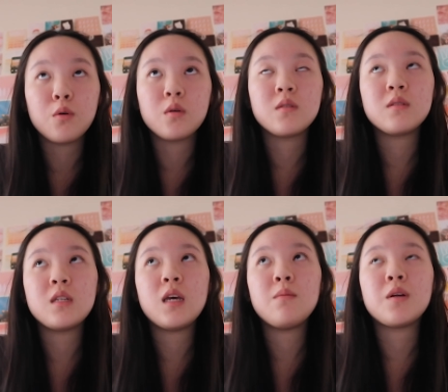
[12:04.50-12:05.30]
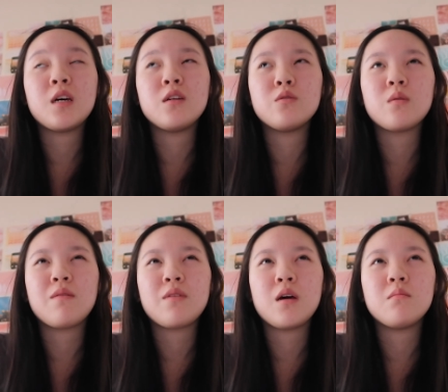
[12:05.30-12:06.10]
focus today but i do
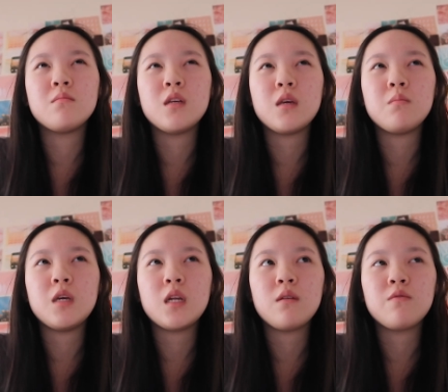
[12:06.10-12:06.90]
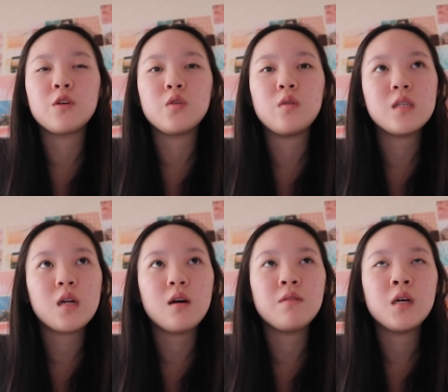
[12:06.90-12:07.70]
have that like meeting for uni
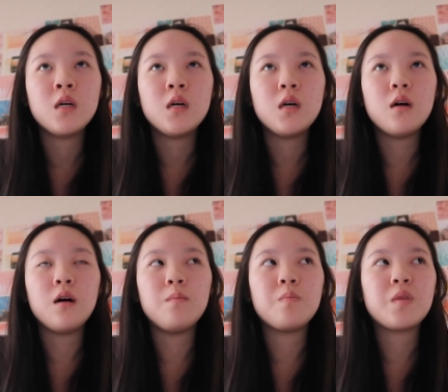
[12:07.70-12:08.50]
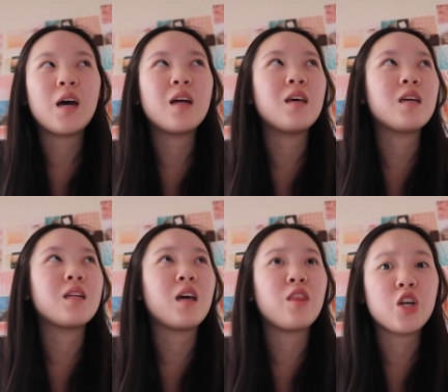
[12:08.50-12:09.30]
stuff um at like
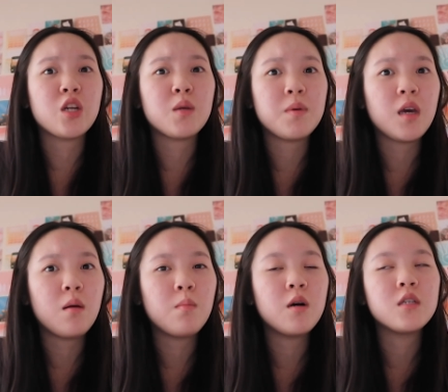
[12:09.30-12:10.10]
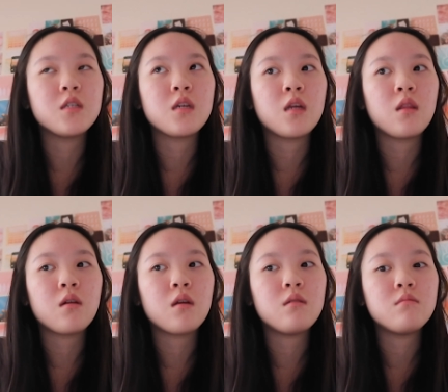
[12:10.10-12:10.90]
9 30 p.m until 10
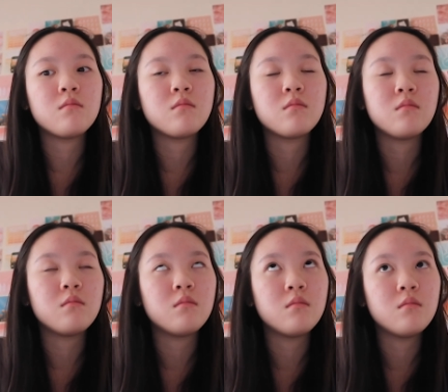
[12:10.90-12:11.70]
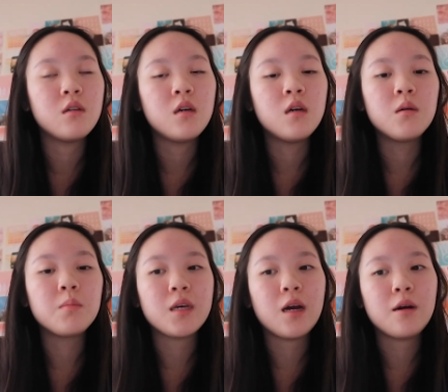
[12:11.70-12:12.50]
30
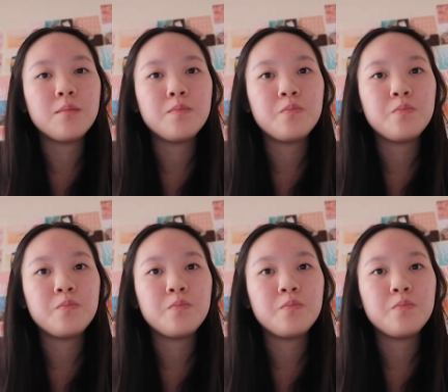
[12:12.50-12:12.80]
but yeah